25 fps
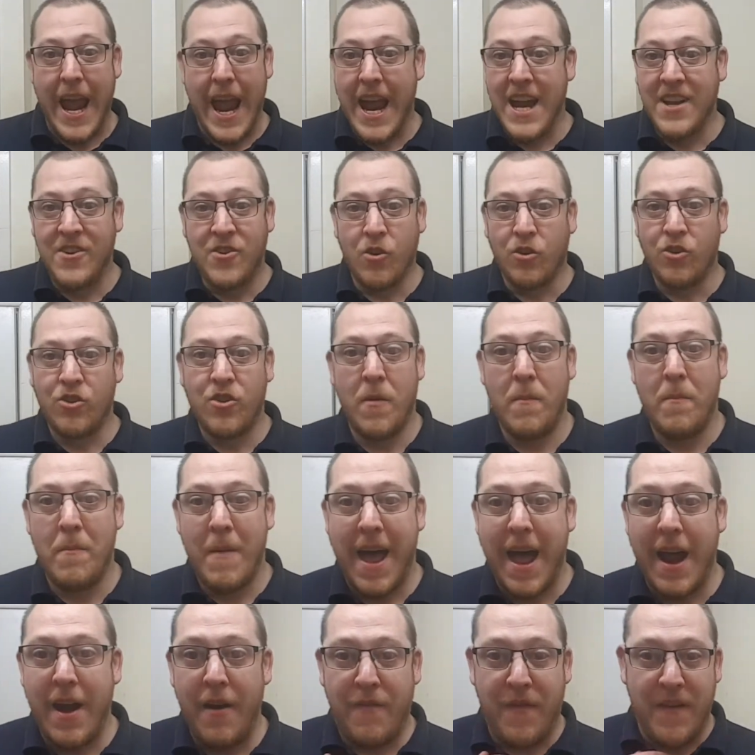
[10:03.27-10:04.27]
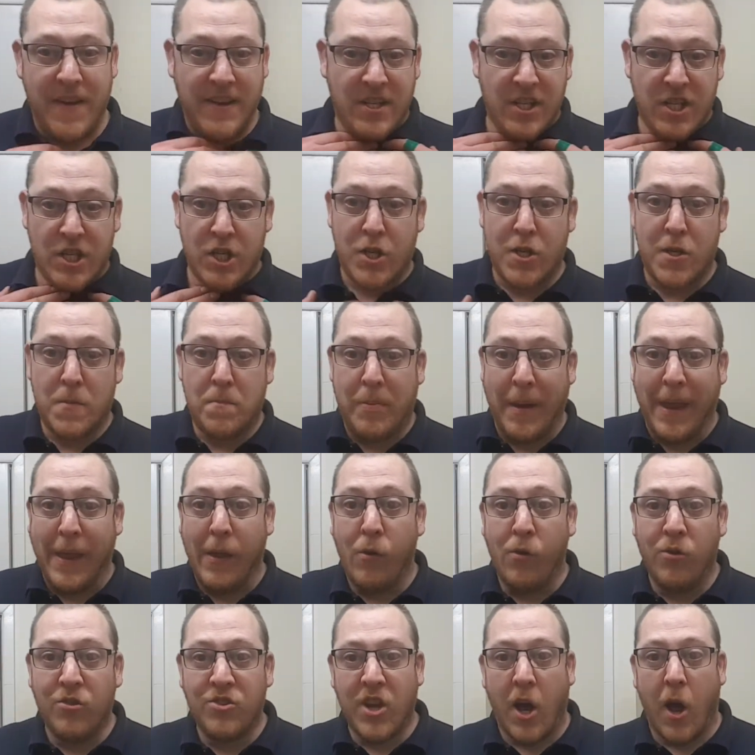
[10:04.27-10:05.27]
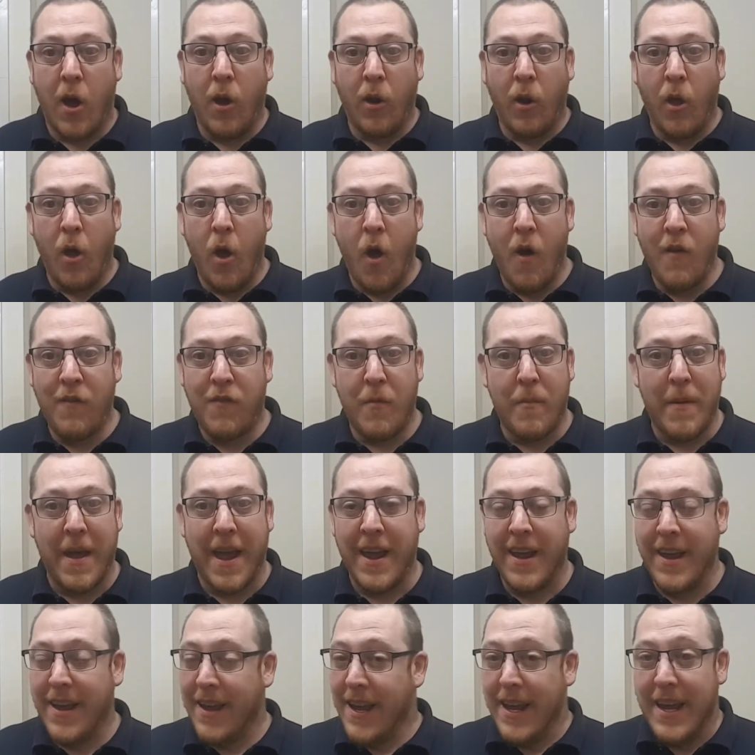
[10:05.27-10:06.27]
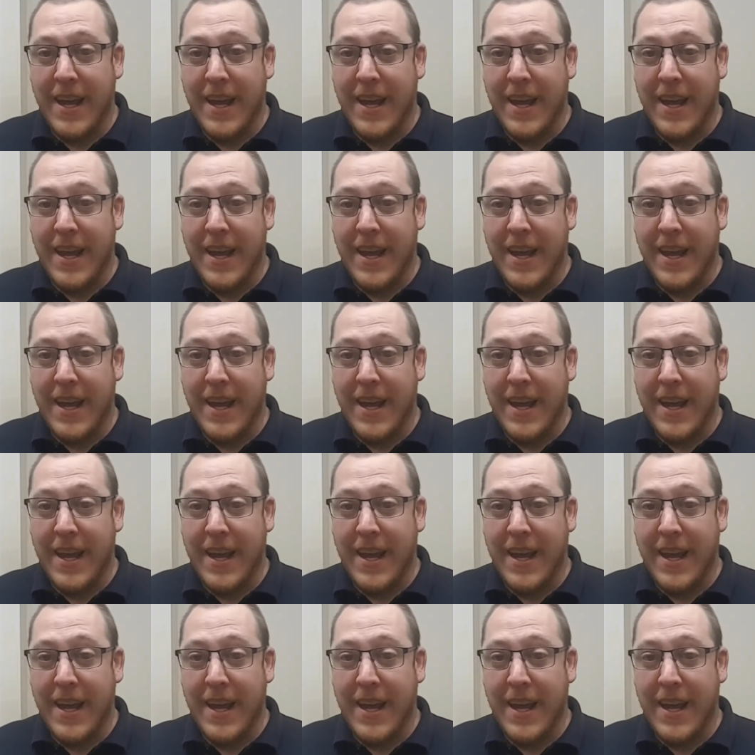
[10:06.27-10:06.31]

It doesn't matter if it spills all over me.